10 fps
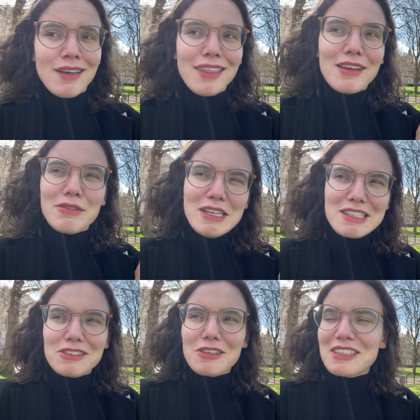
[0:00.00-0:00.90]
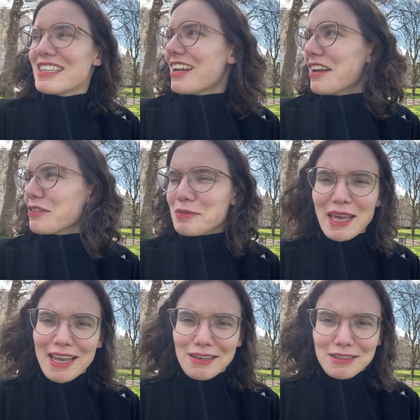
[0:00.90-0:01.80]
I think we need to go sit down, have some
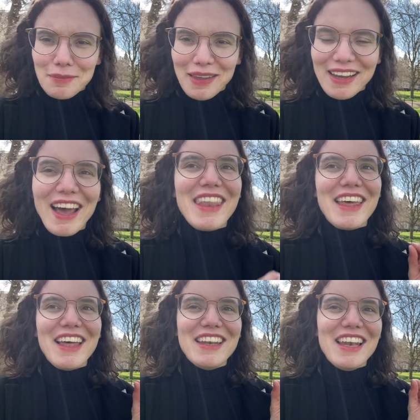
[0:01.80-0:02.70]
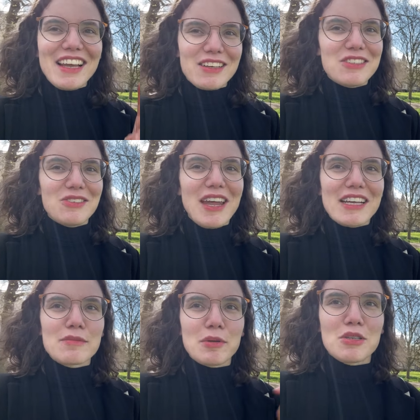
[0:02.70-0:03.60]
cake or something, and then Lego store
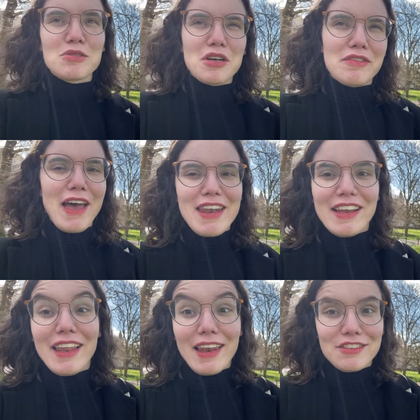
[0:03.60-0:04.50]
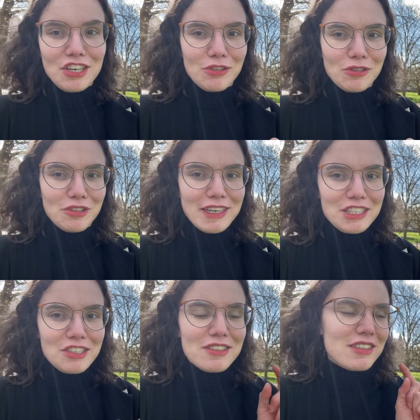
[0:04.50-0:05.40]
next, because we're kind of heading in that general
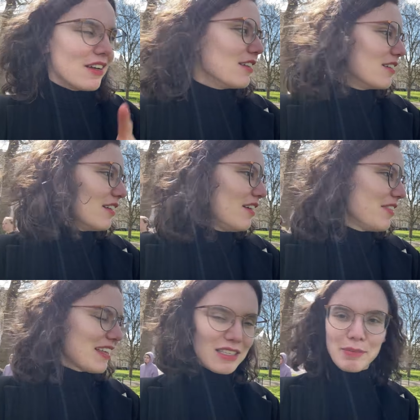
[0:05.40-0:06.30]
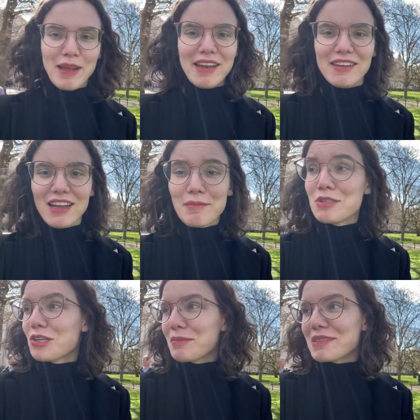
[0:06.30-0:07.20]
direction. So that's the plan. I'm
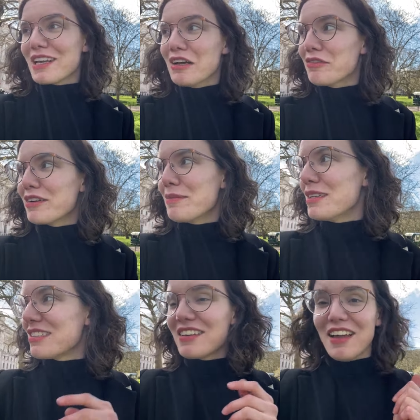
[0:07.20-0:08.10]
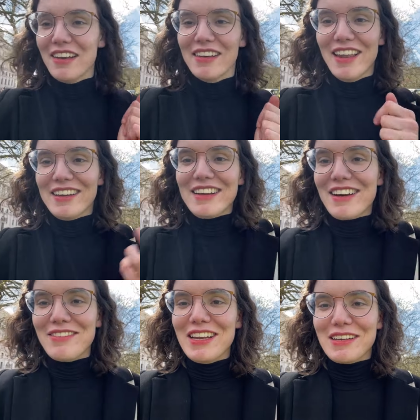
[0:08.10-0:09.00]
enjoying myself. I'm in the sun, like I
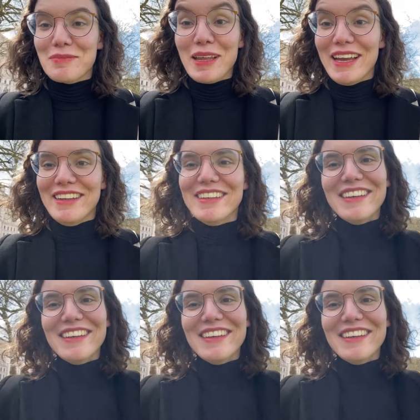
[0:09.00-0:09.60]
can't really complain.